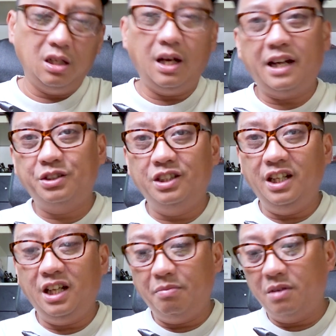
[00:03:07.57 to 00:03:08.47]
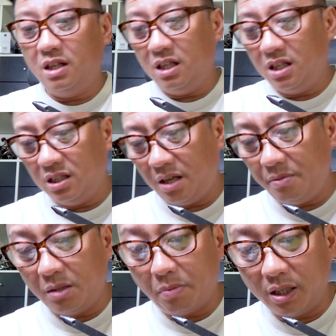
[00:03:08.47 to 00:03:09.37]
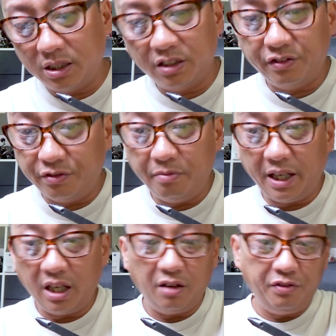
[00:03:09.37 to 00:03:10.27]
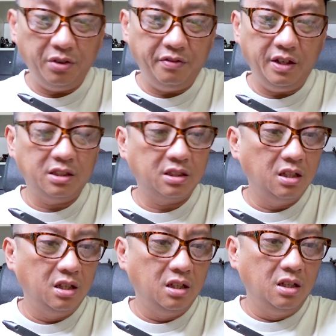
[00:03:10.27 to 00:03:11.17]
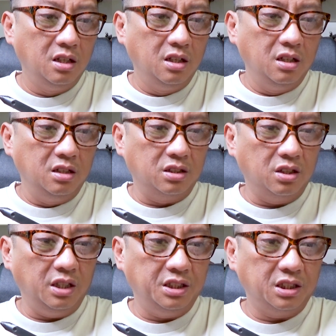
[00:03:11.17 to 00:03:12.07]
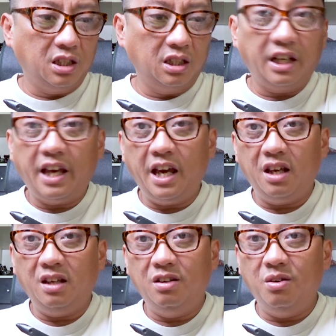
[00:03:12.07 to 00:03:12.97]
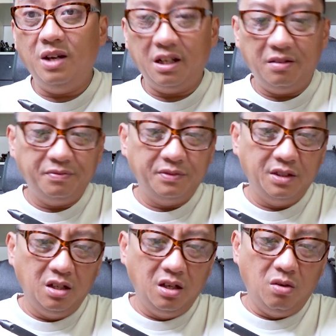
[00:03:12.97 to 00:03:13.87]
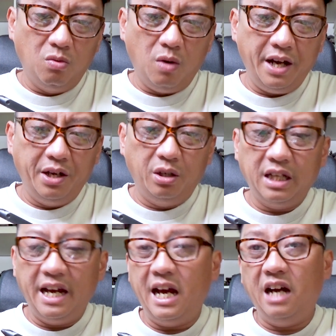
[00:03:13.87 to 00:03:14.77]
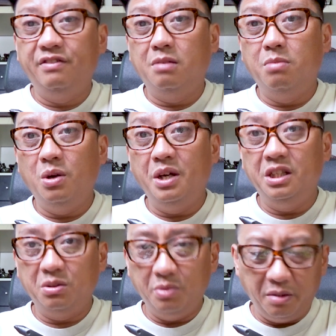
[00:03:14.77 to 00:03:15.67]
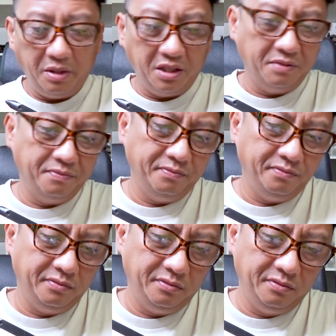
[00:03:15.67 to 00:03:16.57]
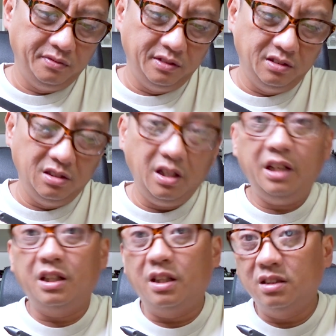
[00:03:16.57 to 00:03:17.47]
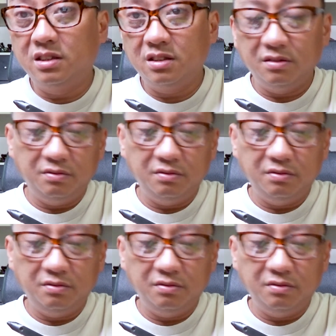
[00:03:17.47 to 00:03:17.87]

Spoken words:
Actually, I'm in the process of making a few of these, so I just thought like, hey, you know what, why don't I have the boys with me and girls?